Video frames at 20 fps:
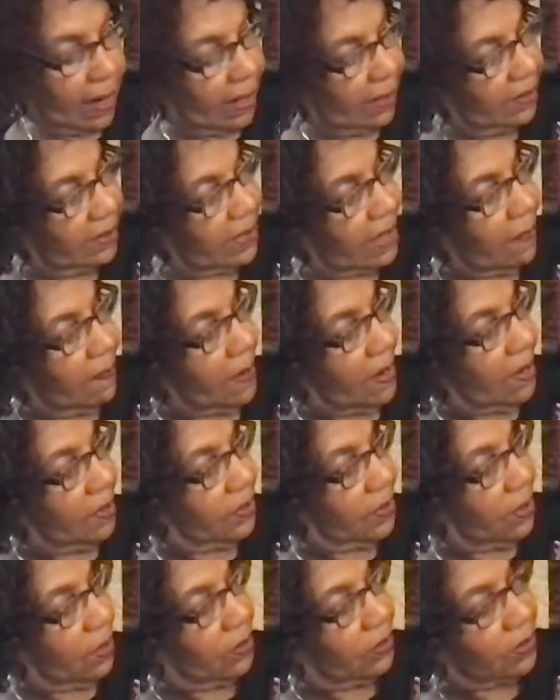some
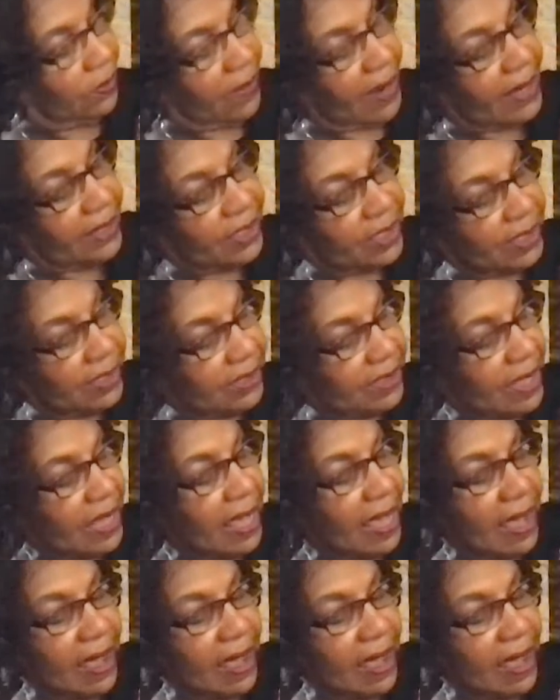other directions.